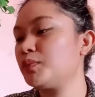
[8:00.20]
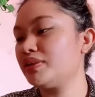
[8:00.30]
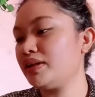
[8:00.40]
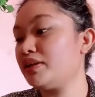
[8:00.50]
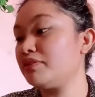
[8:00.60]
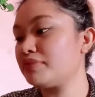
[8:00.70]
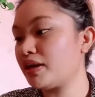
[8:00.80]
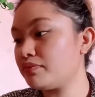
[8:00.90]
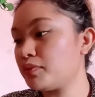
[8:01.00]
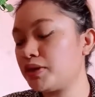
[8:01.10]
containing
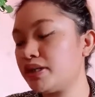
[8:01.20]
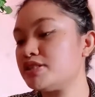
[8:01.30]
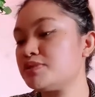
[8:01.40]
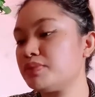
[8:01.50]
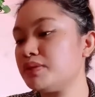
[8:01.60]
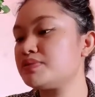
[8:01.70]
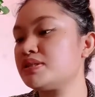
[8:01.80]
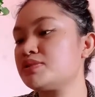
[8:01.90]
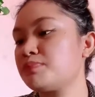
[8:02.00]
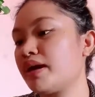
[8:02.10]
five orange peeps
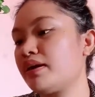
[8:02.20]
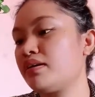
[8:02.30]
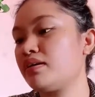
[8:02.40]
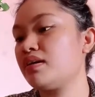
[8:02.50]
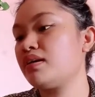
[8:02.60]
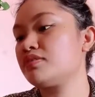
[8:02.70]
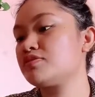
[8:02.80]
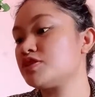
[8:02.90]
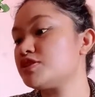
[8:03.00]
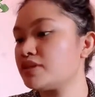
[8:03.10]
inspire
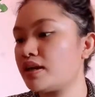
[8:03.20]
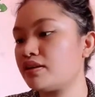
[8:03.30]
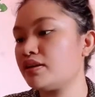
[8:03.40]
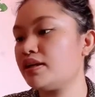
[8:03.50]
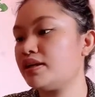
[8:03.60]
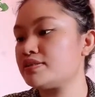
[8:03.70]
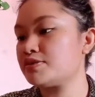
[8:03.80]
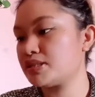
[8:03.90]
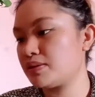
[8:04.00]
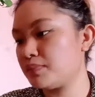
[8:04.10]
such terror in its
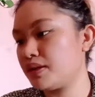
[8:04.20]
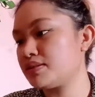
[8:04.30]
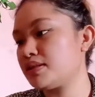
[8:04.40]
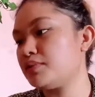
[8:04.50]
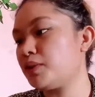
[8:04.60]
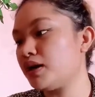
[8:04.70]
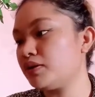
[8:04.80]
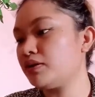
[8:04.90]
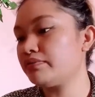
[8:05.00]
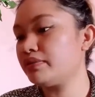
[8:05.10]
recipients? And what
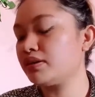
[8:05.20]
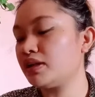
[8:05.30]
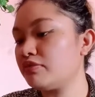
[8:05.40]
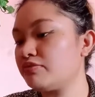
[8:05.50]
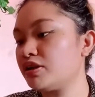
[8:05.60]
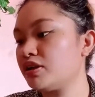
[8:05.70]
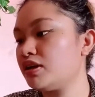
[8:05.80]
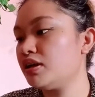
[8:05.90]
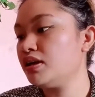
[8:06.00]
of the clever